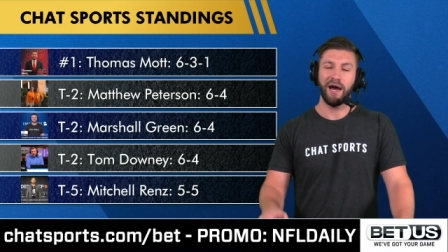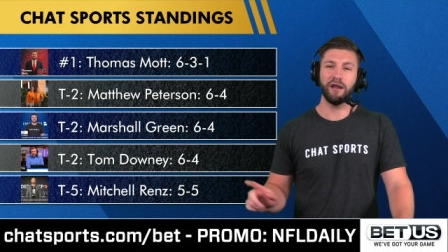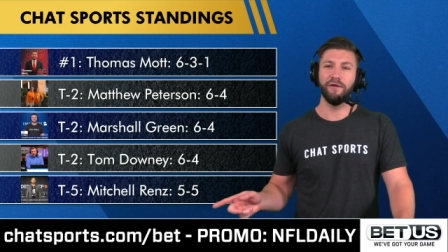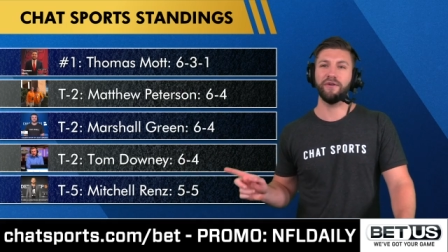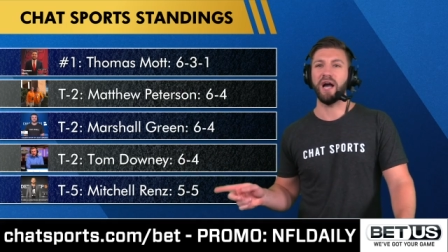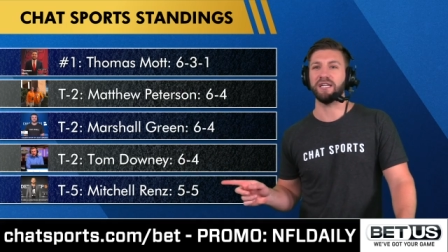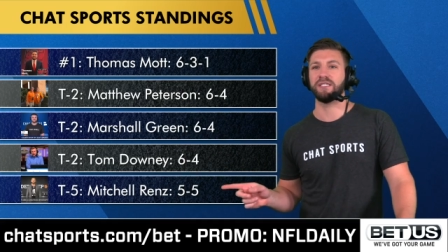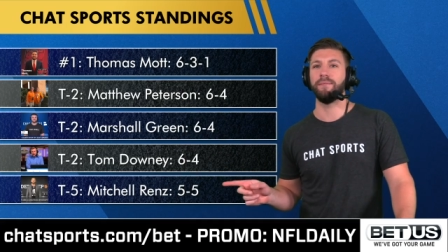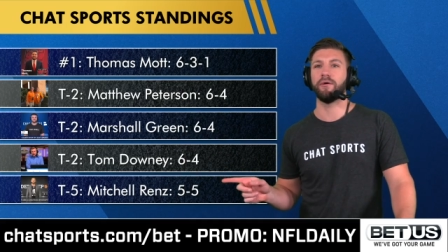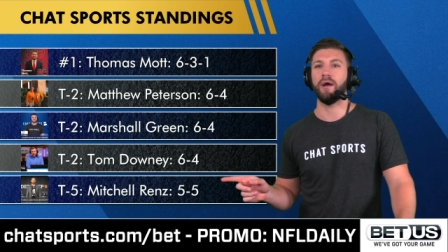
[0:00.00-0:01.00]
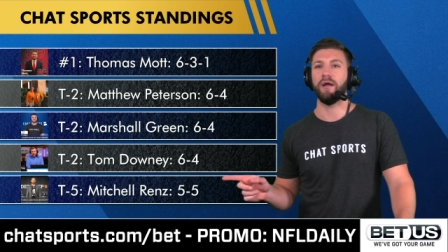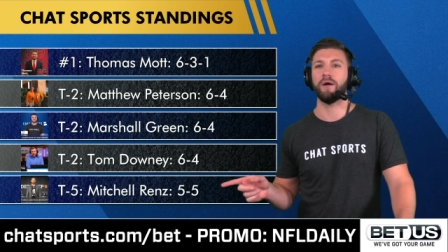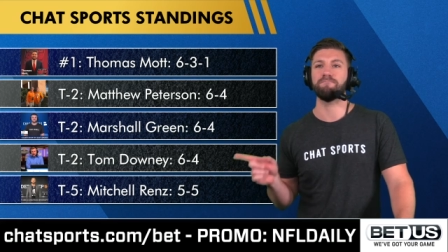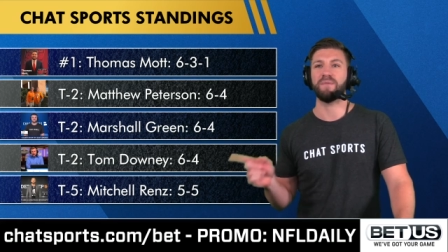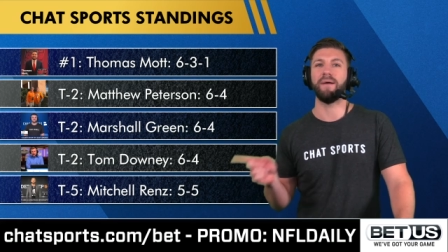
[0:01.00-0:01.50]
I don't know if you guys see me right here
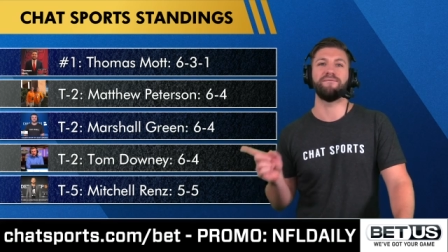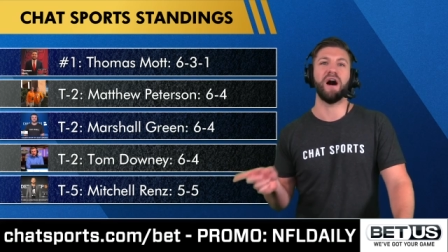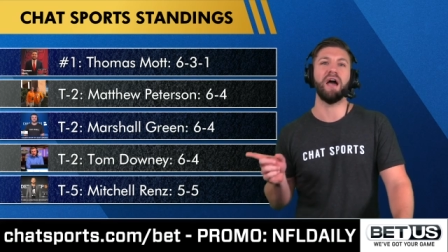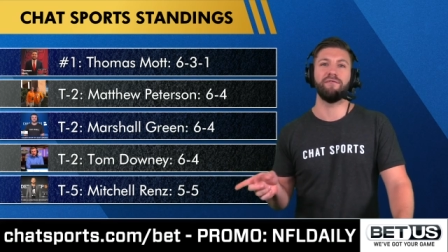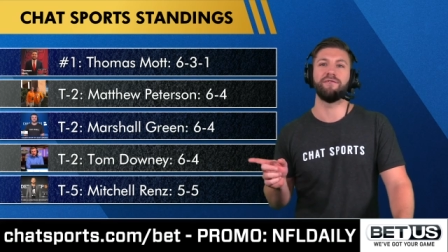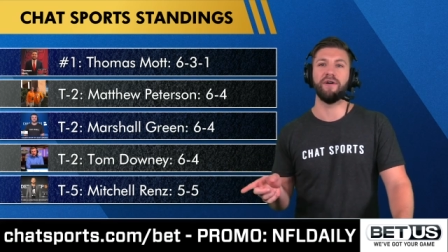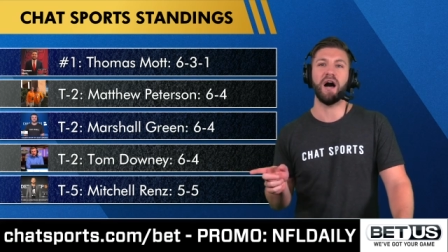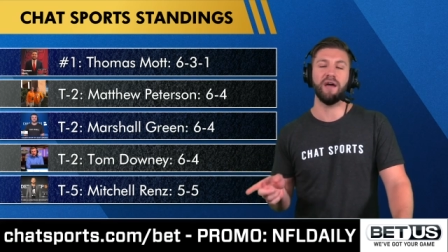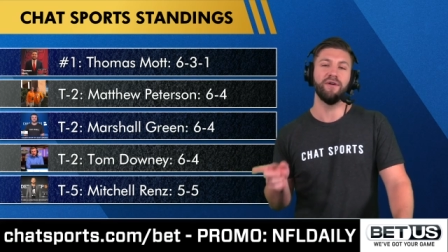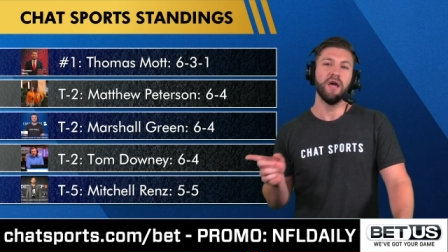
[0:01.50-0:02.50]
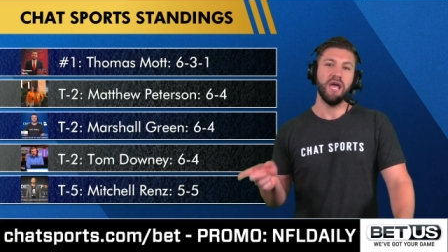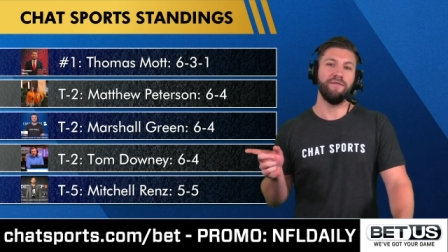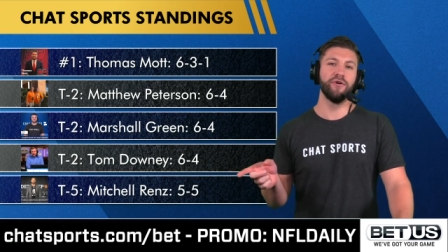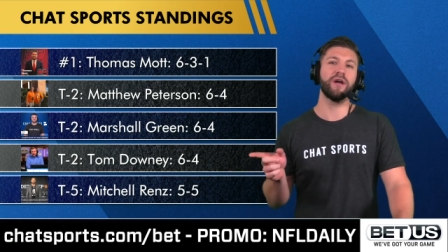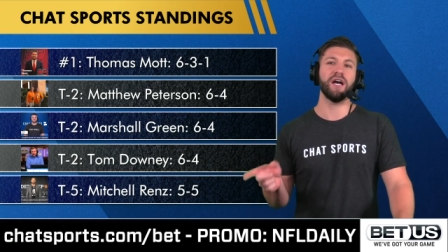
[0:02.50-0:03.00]
here. I'm five and five.
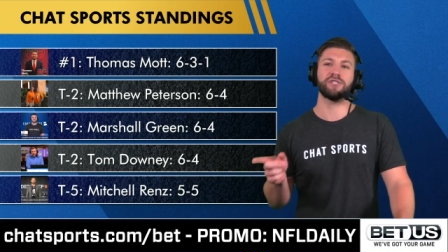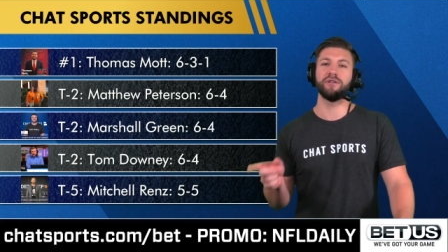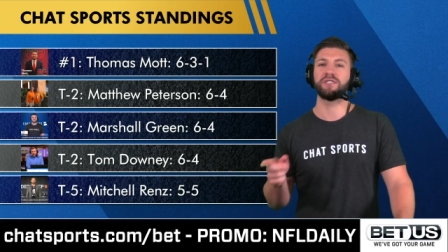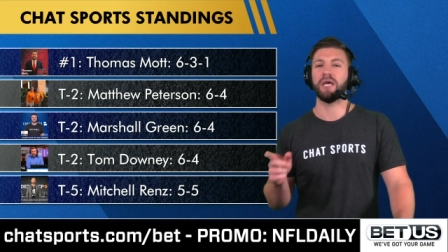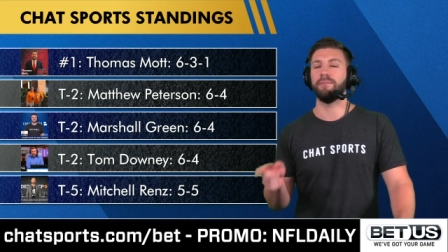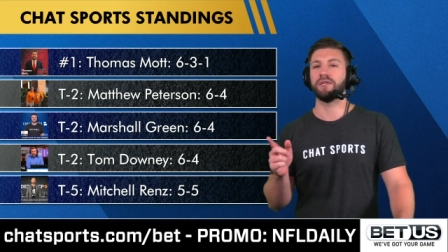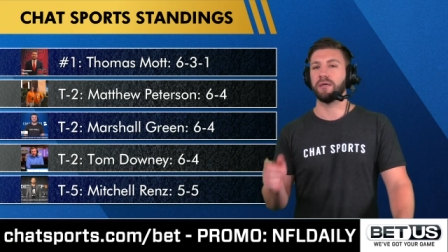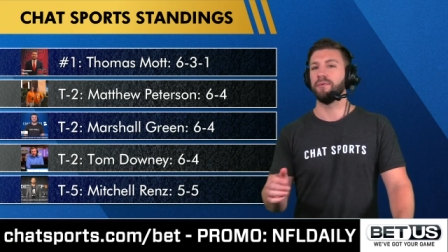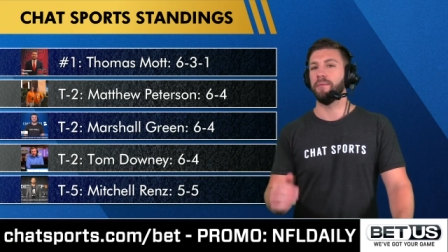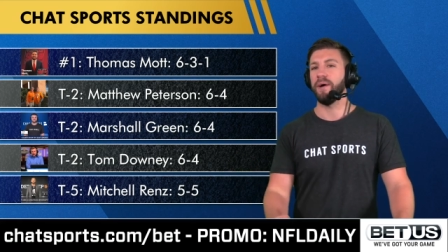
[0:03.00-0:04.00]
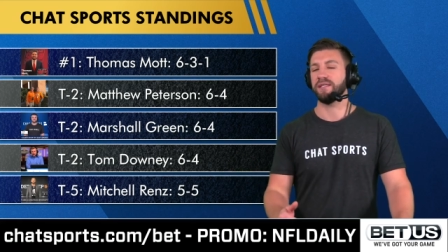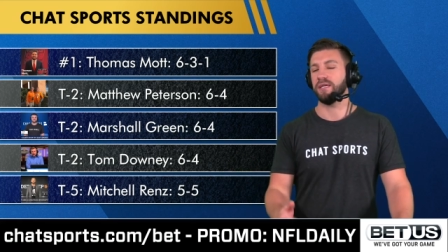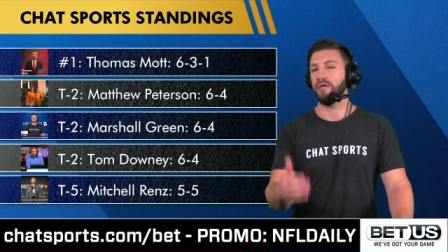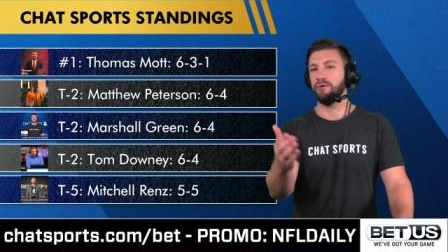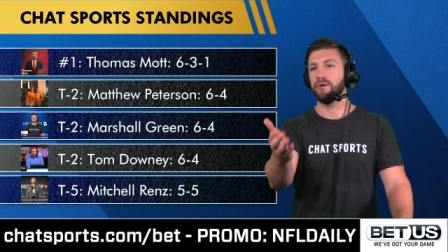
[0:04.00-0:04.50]
If you guys could send me some of the bets
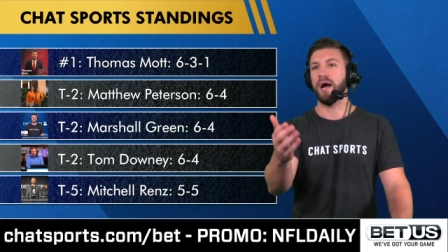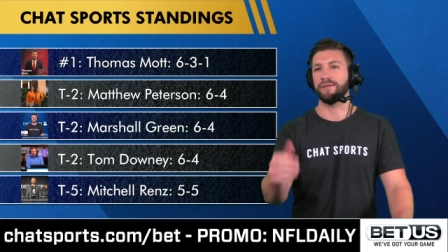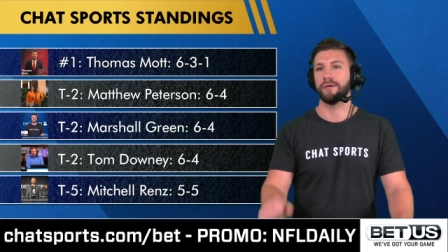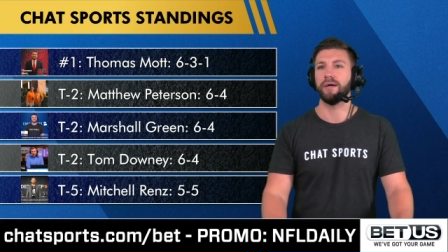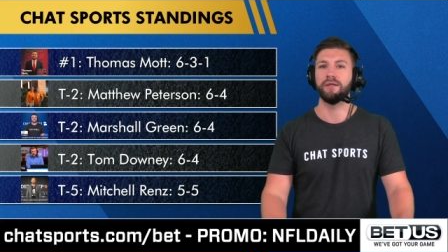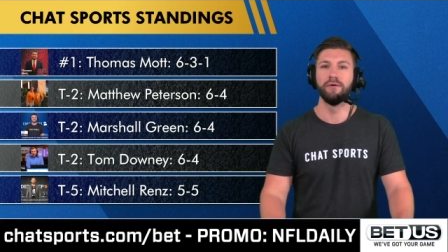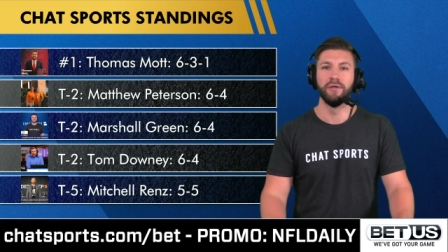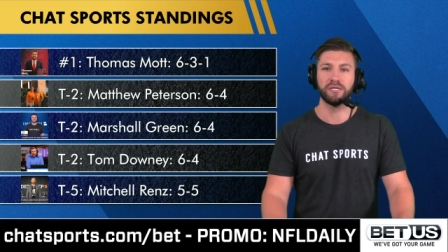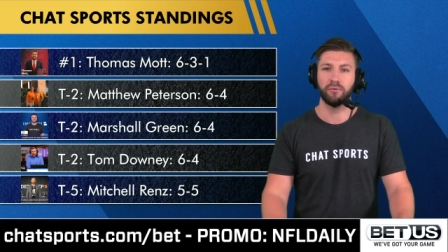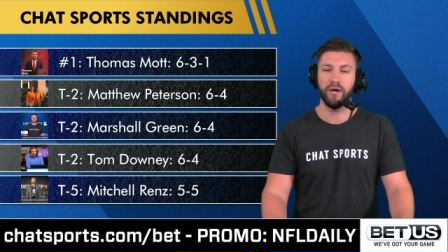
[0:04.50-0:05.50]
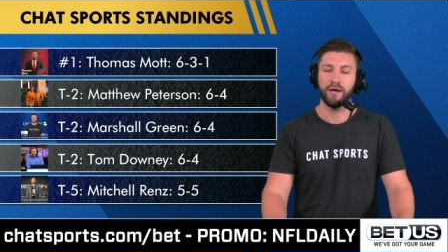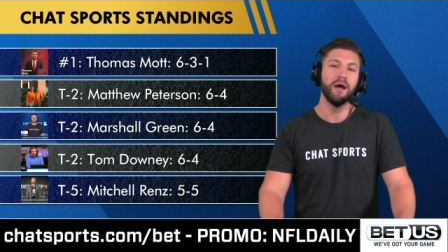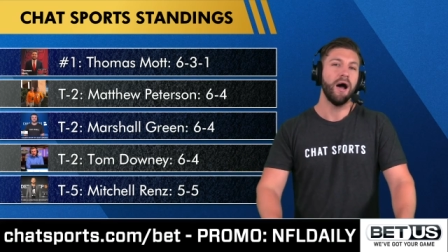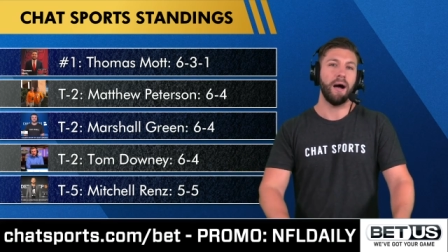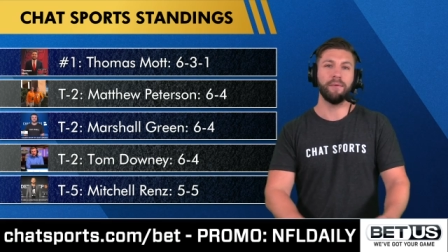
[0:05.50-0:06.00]
that you guys are going to do this week,
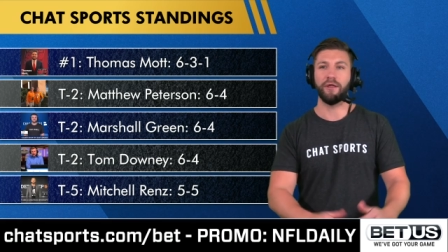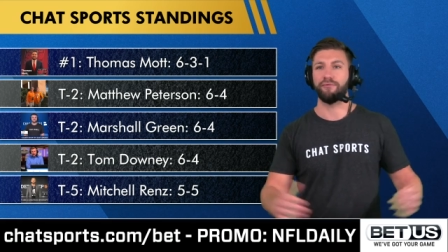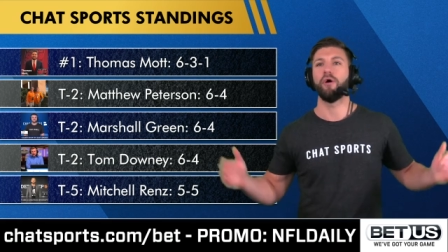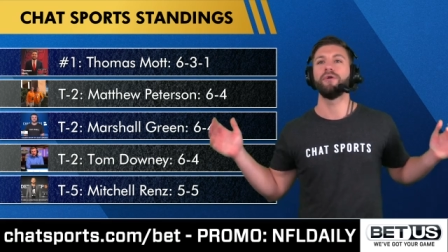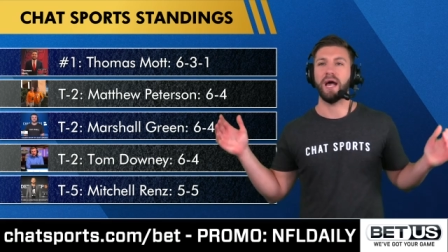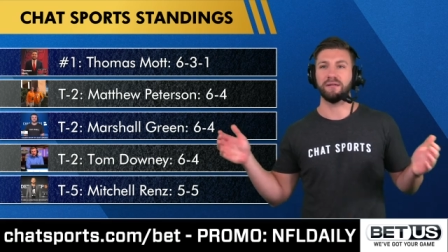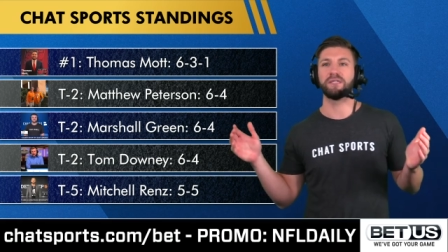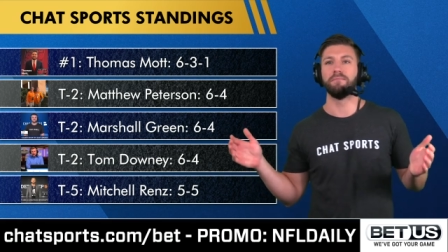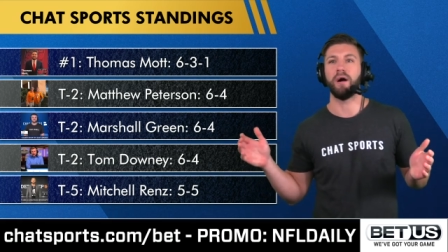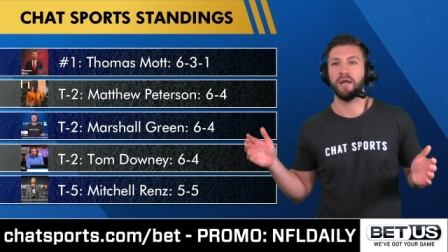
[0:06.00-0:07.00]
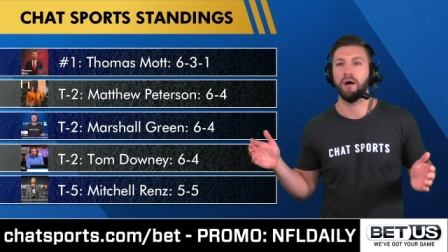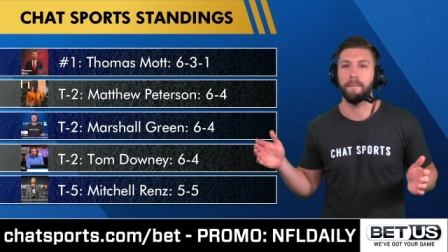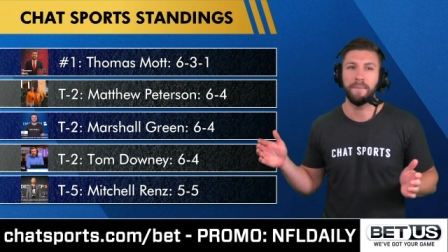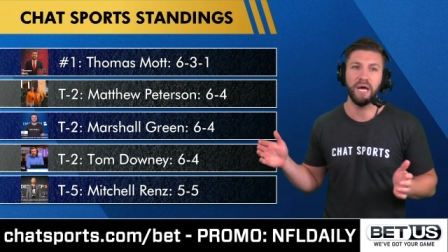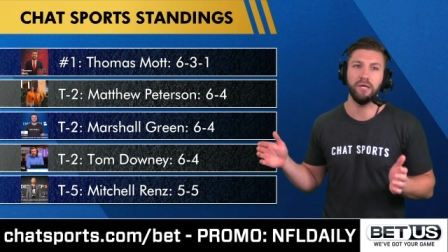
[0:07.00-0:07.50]
I'm going to throw down some money
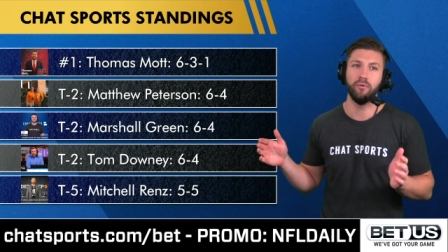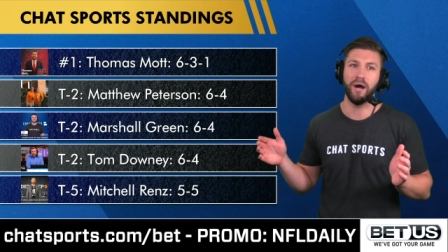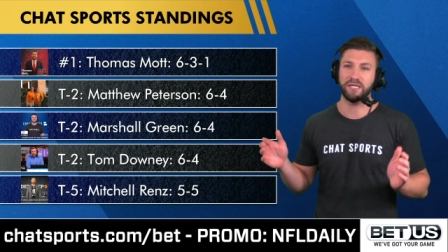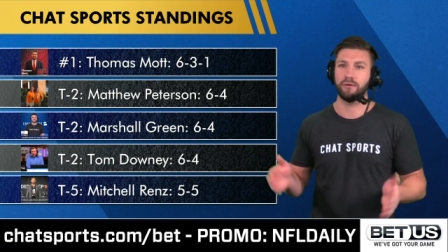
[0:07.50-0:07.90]
on BetUS.